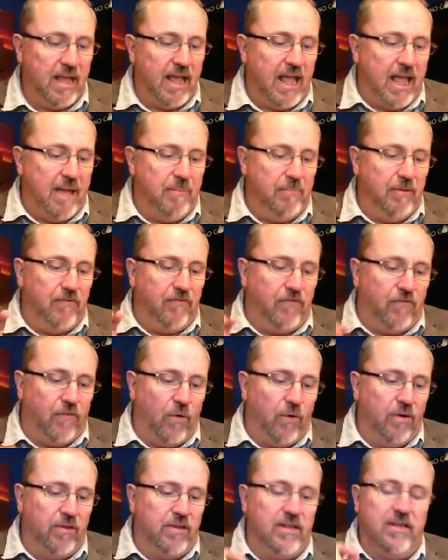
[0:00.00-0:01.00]
and
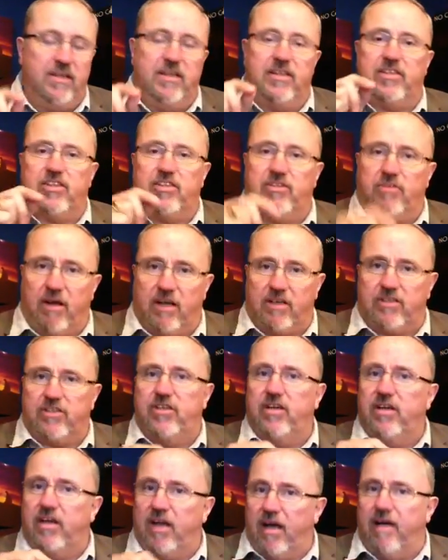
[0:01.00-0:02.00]
before the
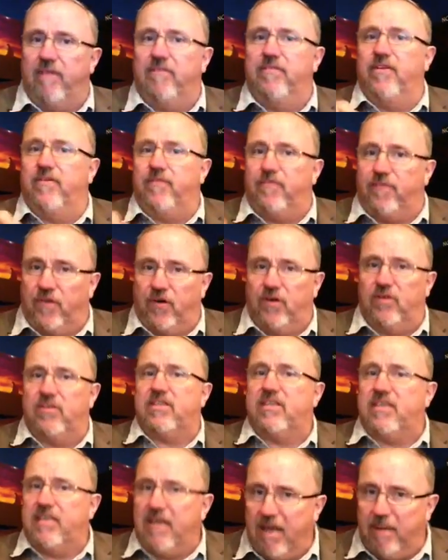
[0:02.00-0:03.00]
destruction of the
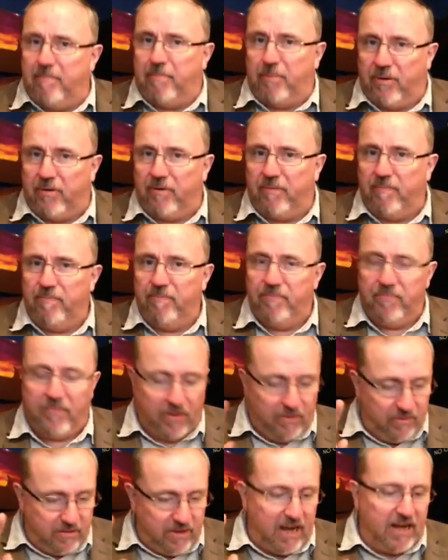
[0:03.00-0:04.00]
first temple.
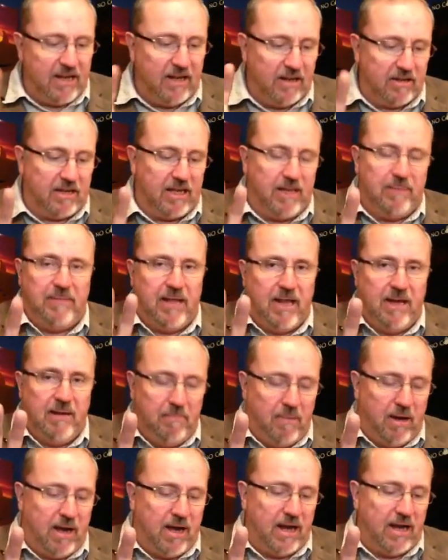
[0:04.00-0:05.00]
Okay, now keep that in
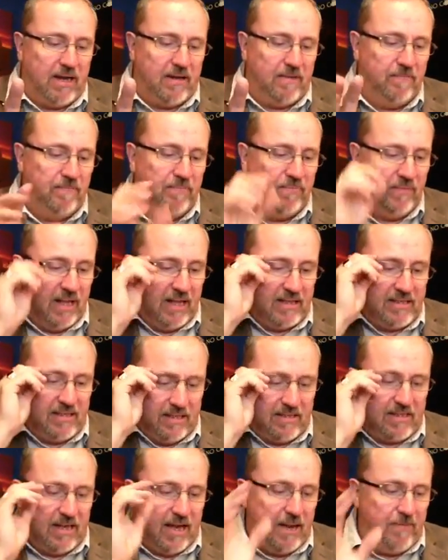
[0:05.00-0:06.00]
mind. That's
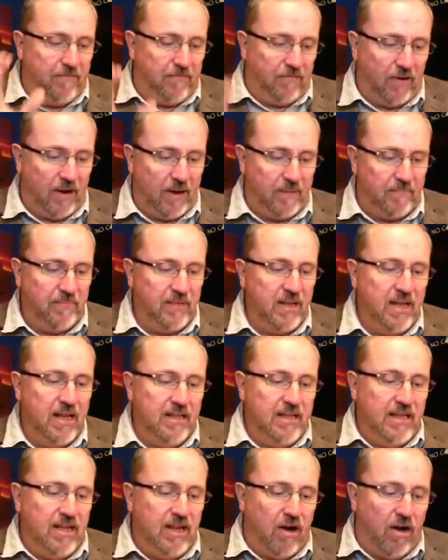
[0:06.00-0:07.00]
the time frame.
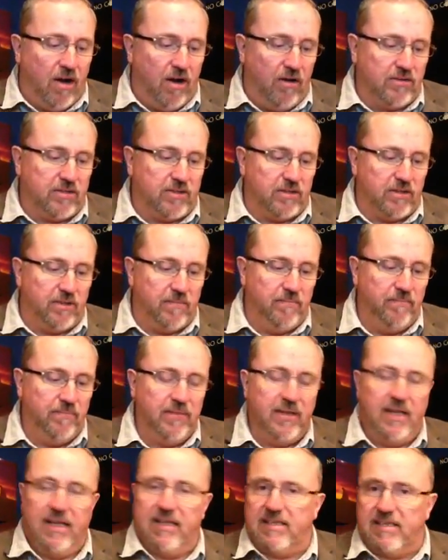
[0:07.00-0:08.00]
The altar
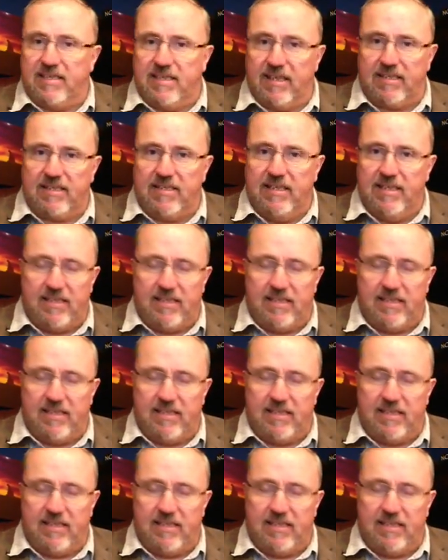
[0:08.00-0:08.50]
is 60